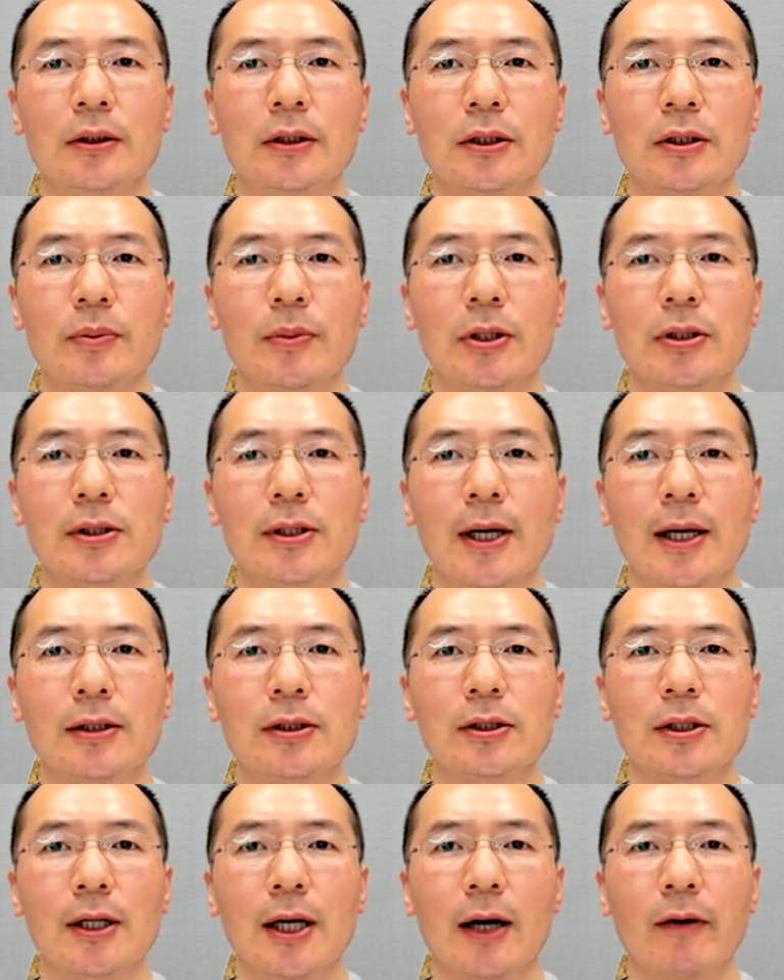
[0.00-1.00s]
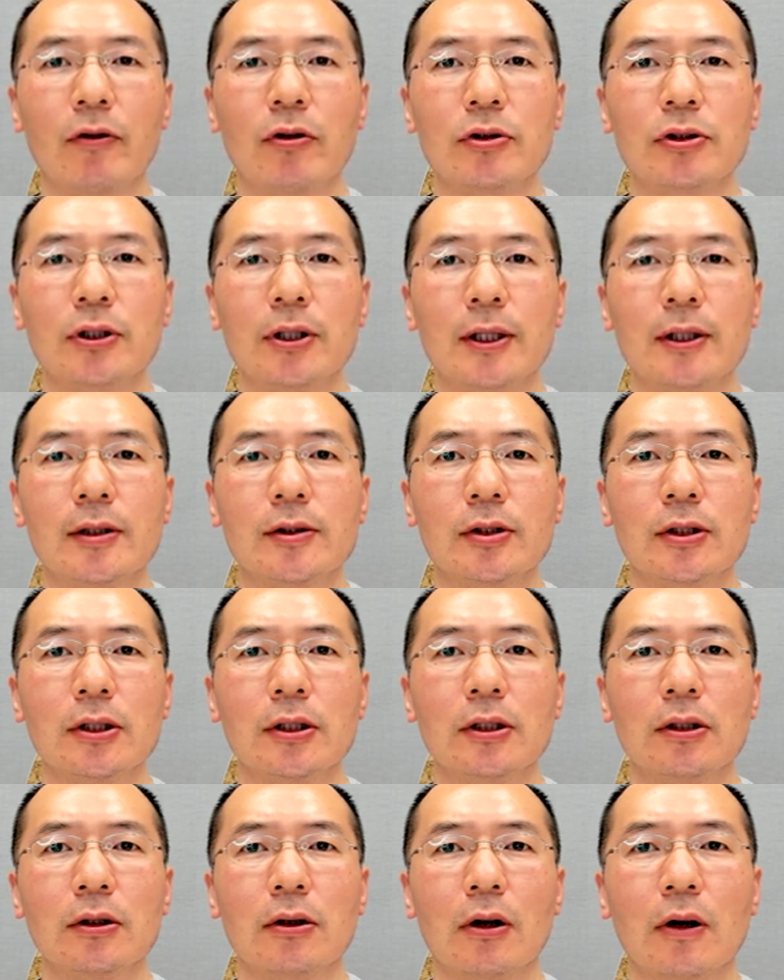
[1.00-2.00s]
This means that the average
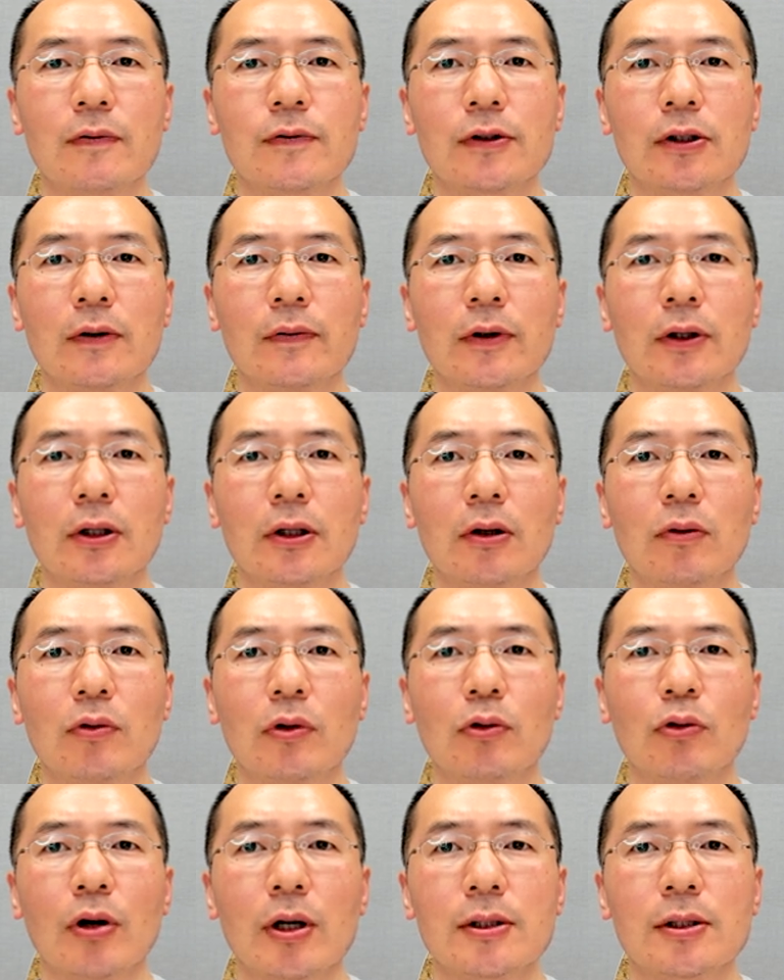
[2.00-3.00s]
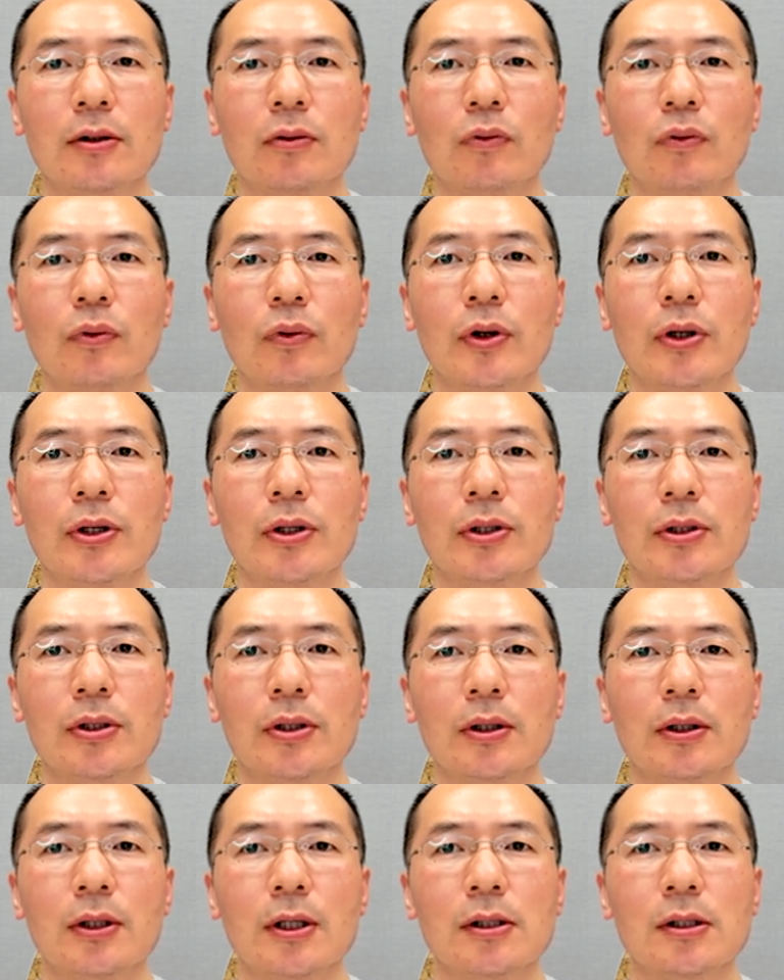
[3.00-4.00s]
latency of serving a request
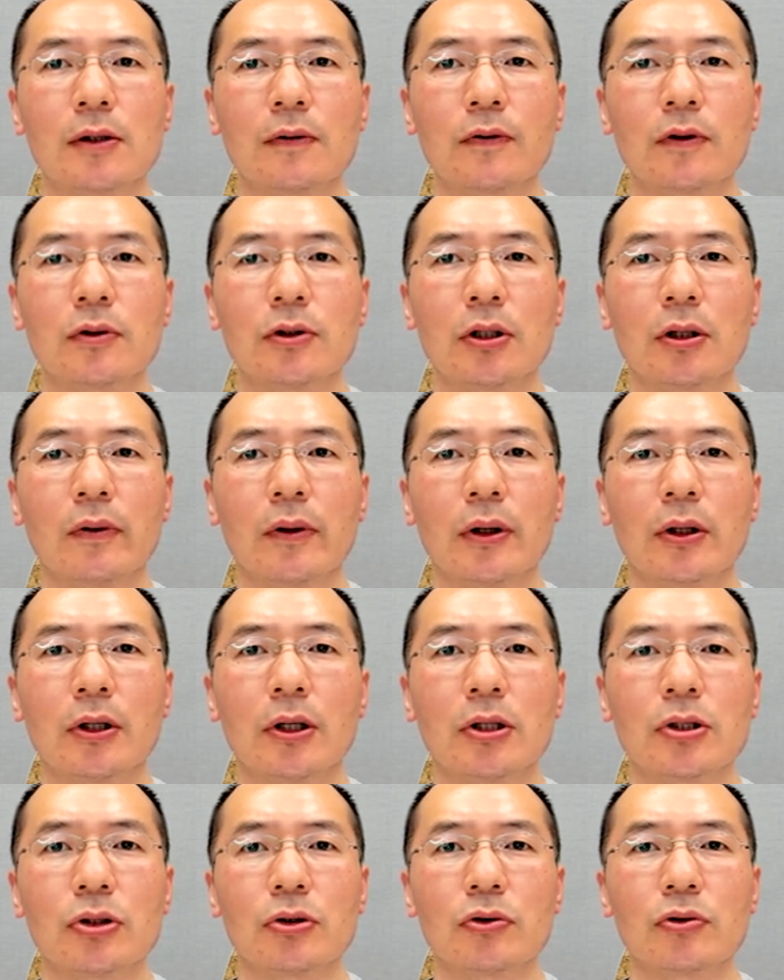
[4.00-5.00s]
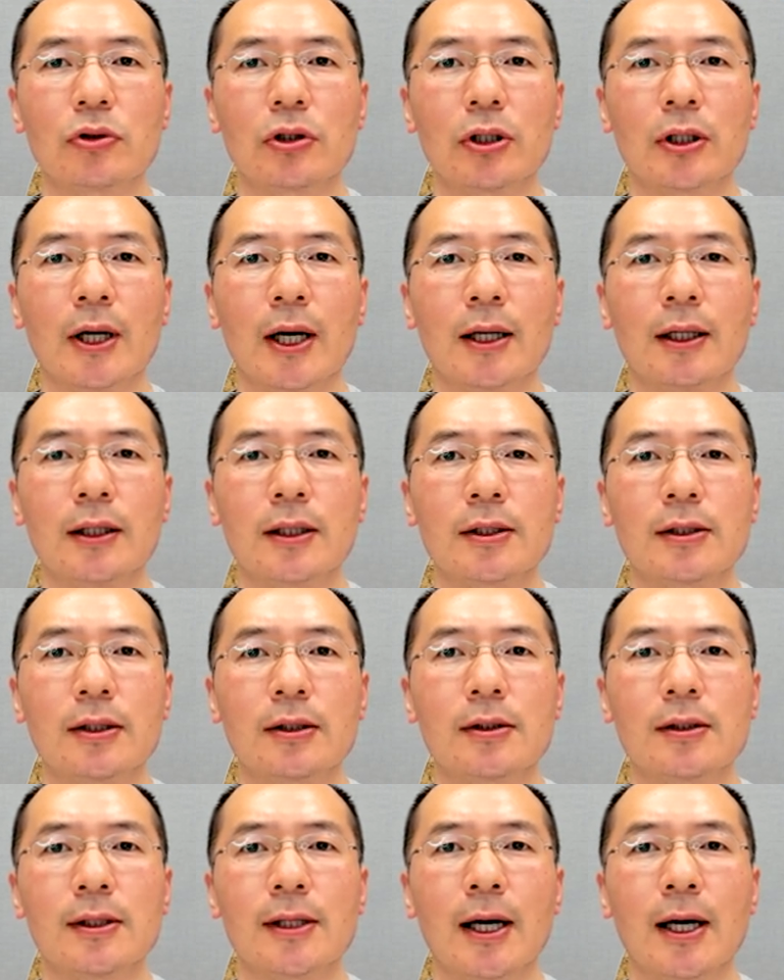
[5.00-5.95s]
with TensorFlow serving is usually at least